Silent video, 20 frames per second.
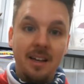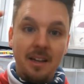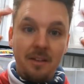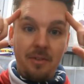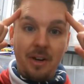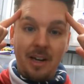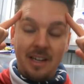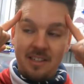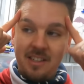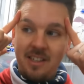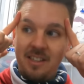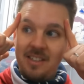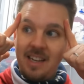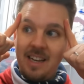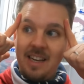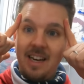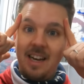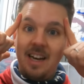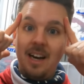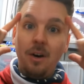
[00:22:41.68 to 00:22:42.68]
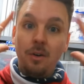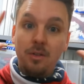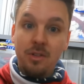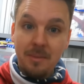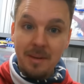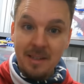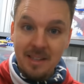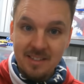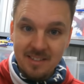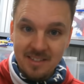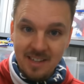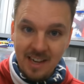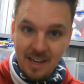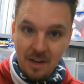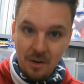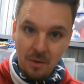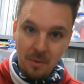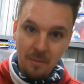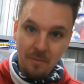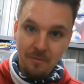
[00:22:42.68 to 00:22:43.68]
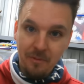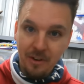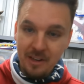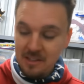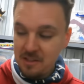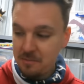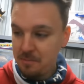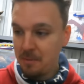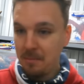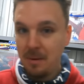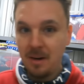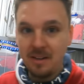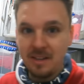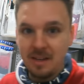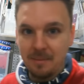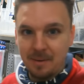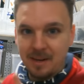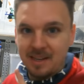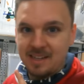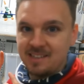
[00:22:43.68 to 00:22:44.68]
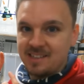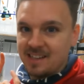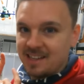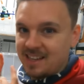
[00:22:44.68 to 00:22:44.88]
In fact, saying that, I also made a sale on Facebook Marketplace.